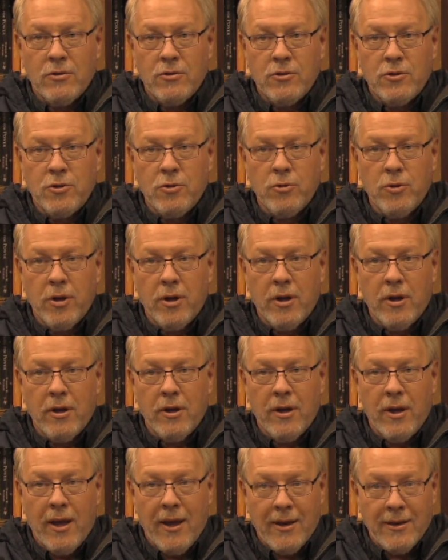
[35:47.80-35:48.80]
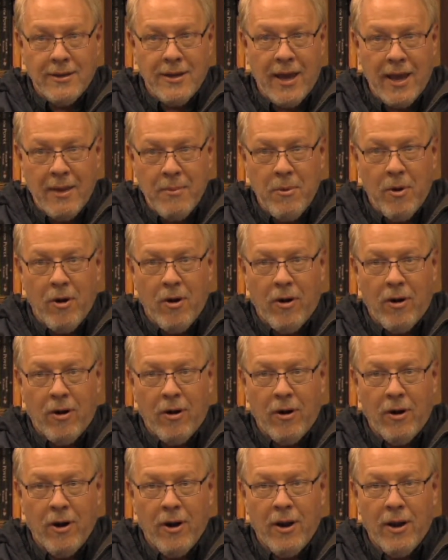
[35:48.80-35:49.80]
Judah and Tamar